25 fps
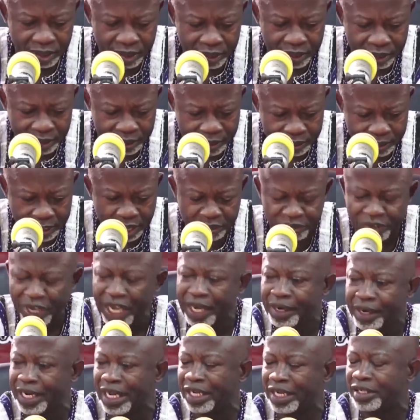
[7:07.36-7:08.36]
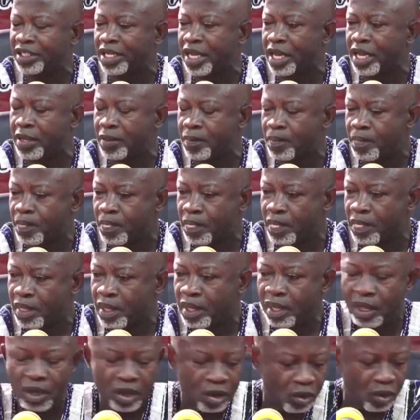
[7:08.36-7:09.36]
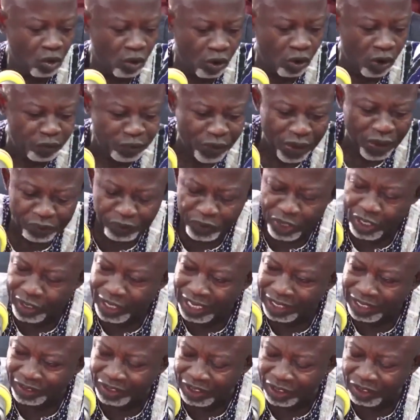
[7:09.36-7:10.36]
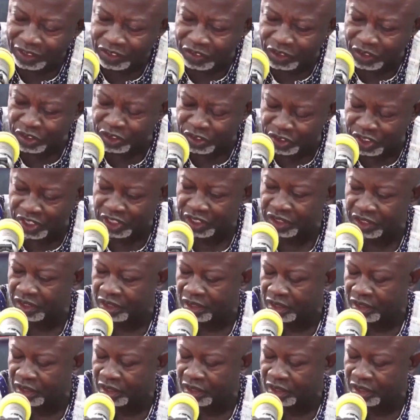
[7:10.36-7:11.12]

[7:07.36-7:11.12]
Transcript: Yeshe Nedie. Ofa free 1960.